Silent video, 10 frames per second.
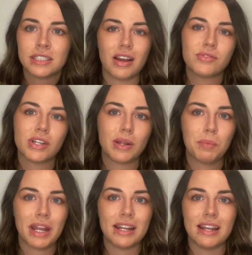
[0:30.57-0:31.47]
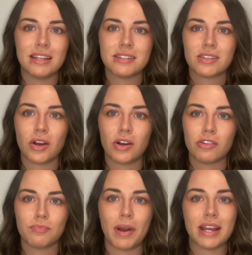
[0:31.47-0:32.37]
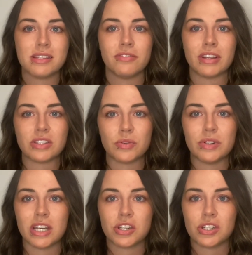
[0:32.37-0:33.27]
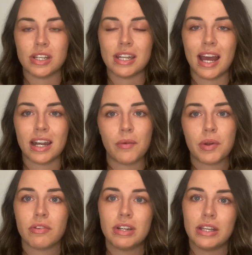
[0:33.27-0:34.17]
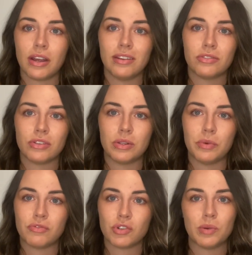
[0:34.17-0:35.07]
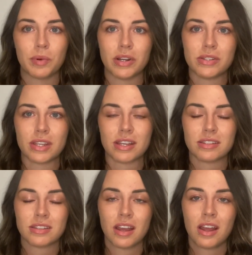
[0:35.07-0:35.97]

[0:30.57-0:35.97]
I've done a playlist of my active fentanyl addiction and I'm currently going through the withdrawal process,